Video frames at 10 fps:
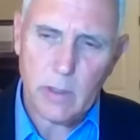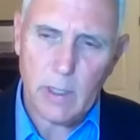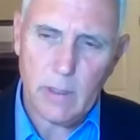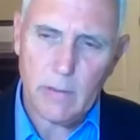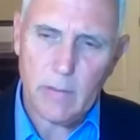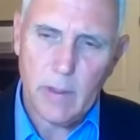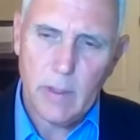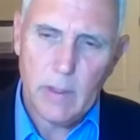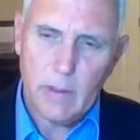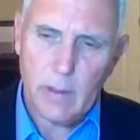uh,
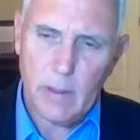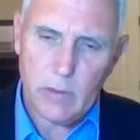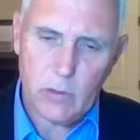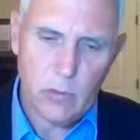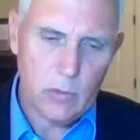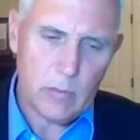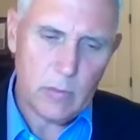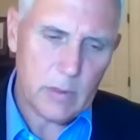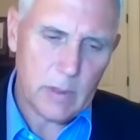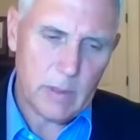uh,
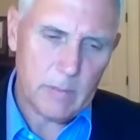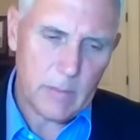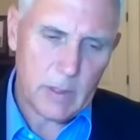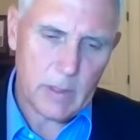to uh,